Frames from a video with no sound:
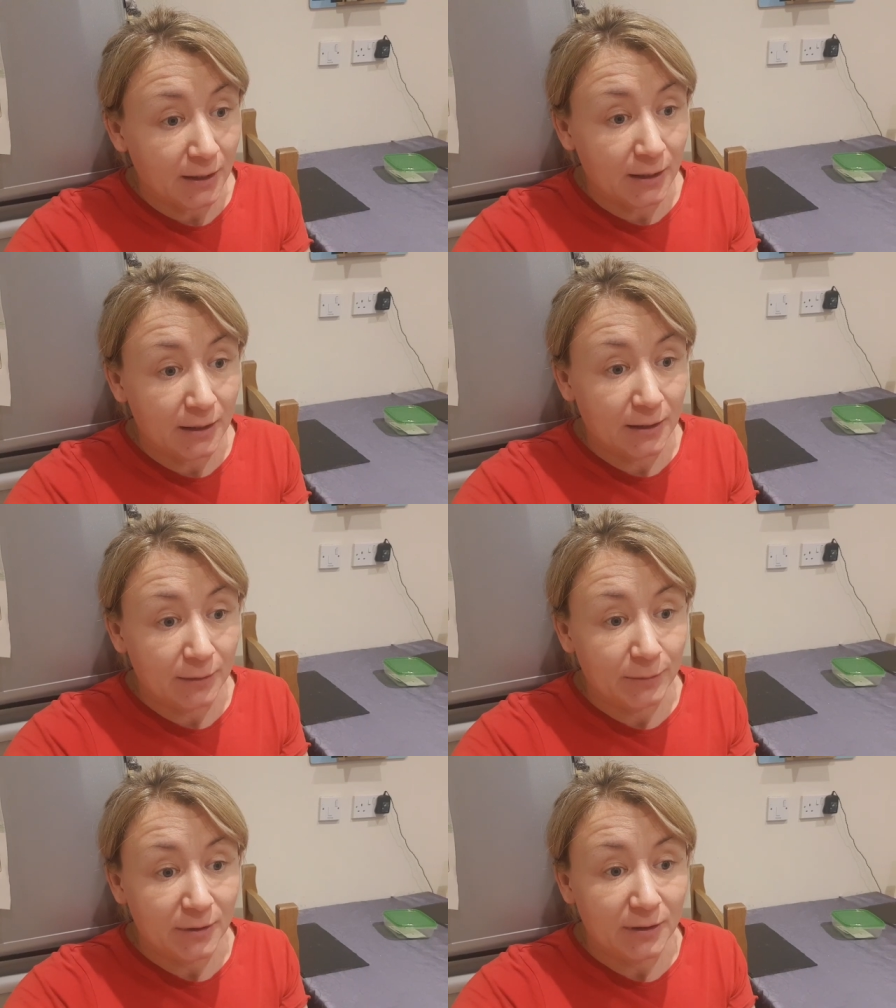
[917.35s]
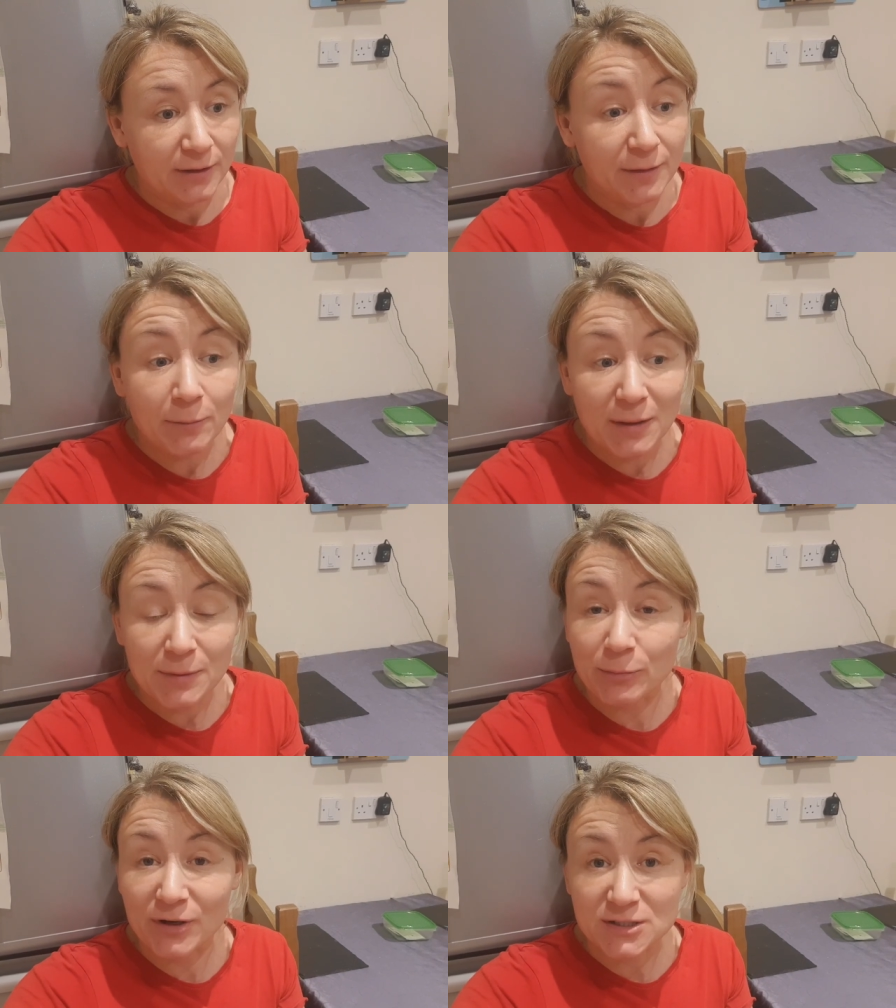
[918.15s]
Um, and then
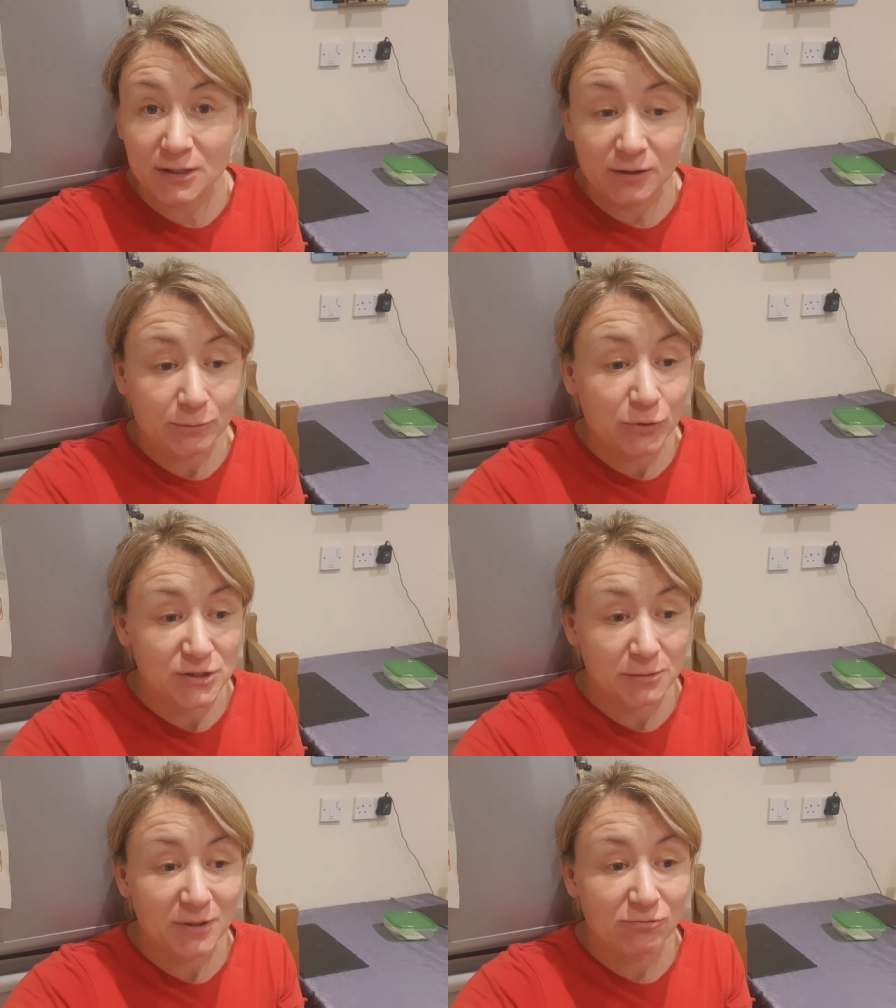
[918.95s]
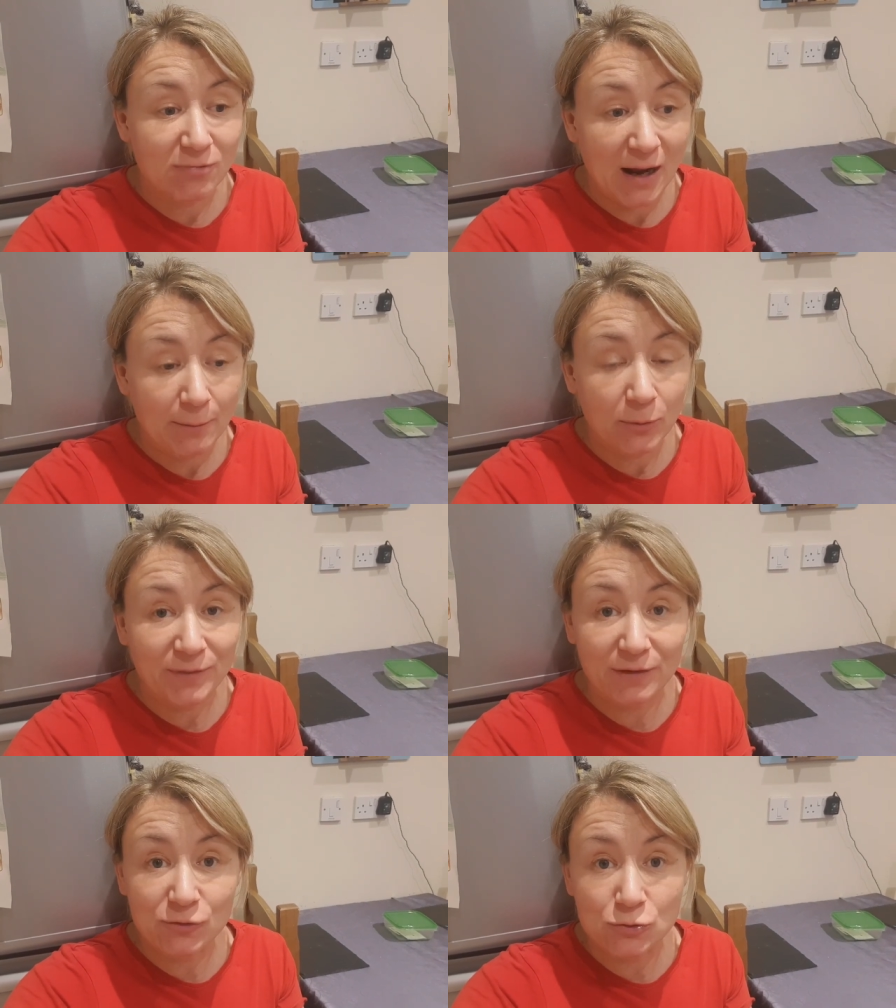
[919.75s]
maybe Brendan can put some in a wrap
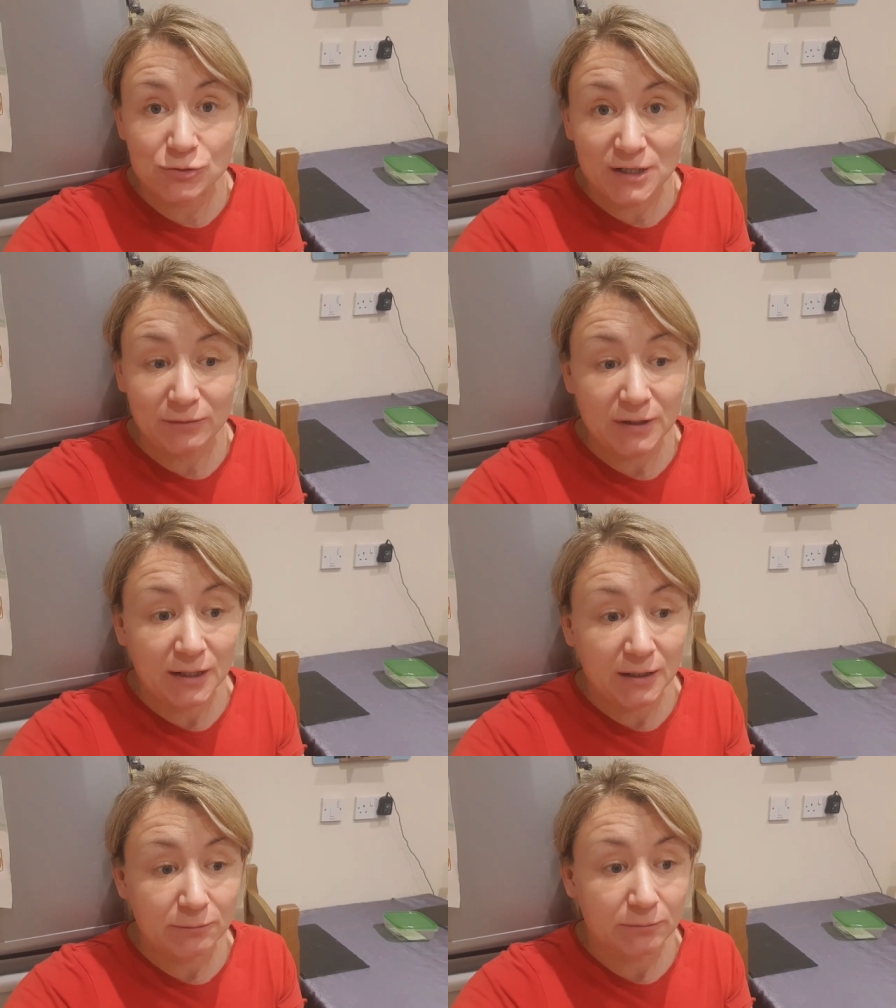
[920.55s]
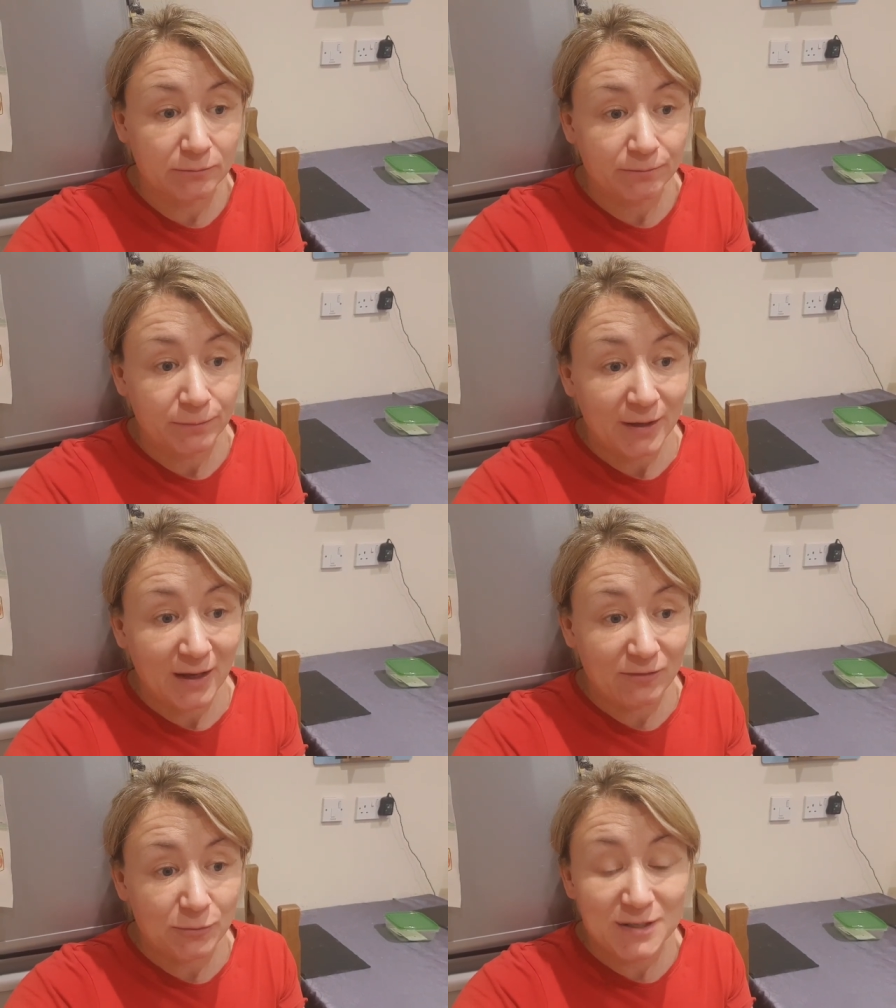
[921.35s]
when they've cooled down and he can
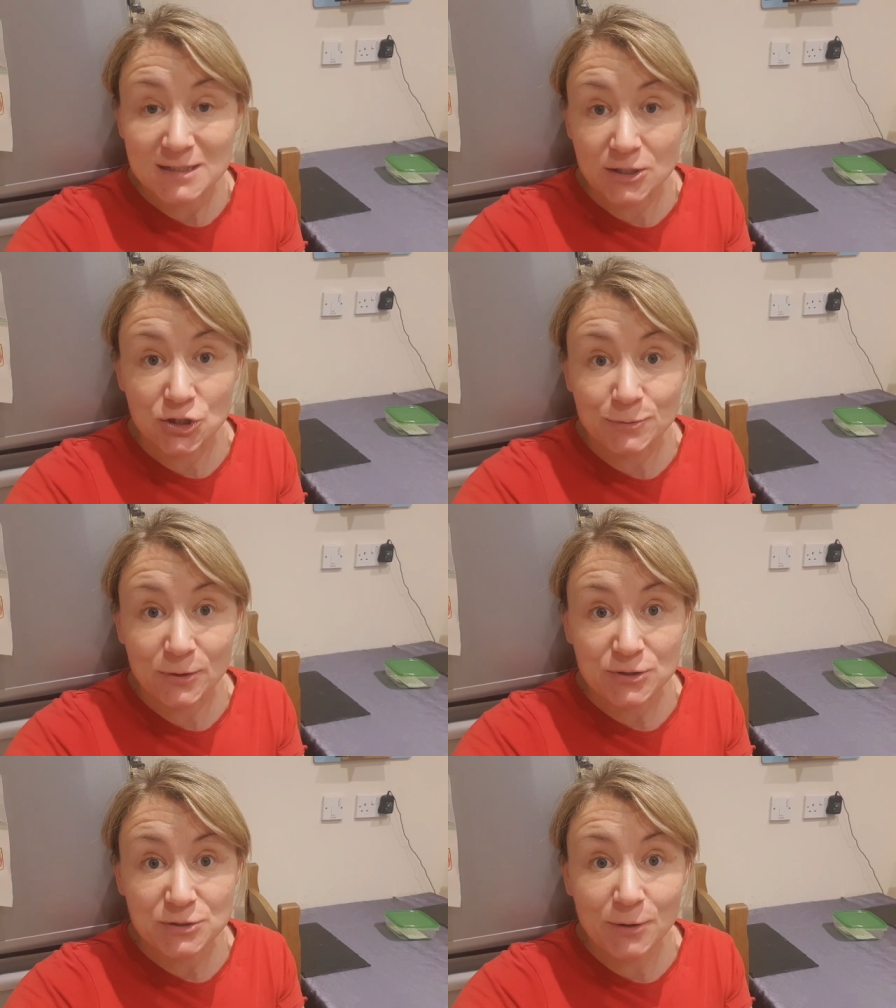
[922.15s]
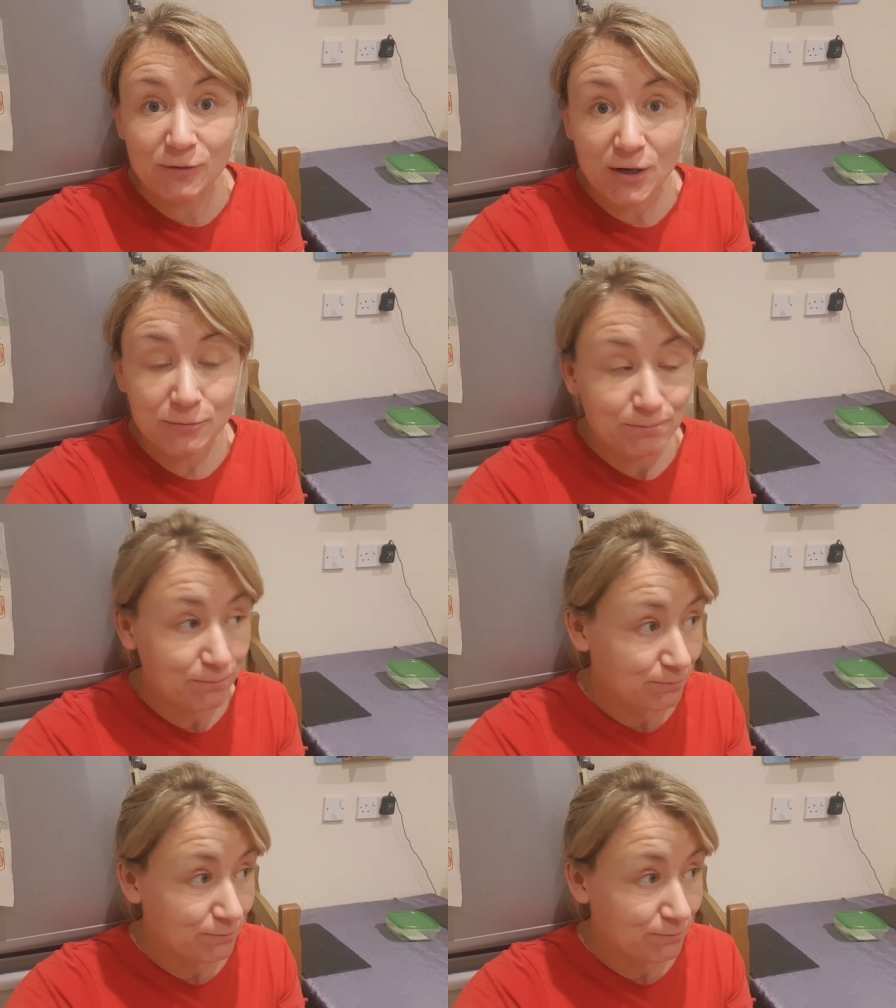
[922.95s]
have them in his lunchbox tomorrow.